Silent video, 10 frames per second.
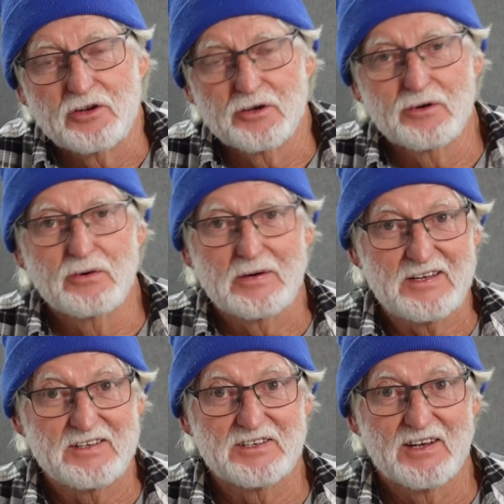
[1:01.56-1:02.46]
to do
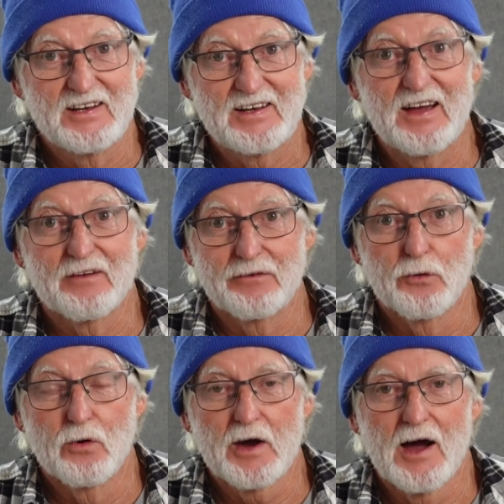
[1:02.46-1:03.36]
is get a
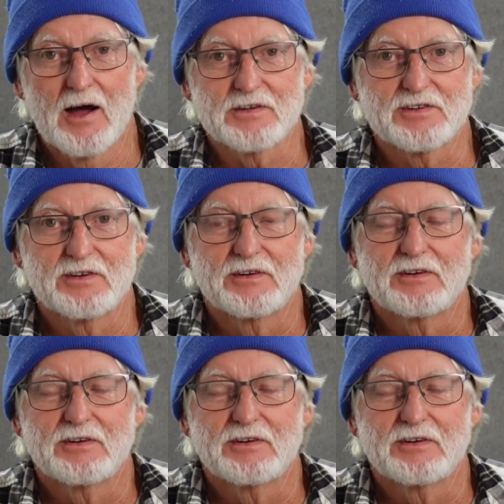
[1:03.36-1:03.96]
forecast.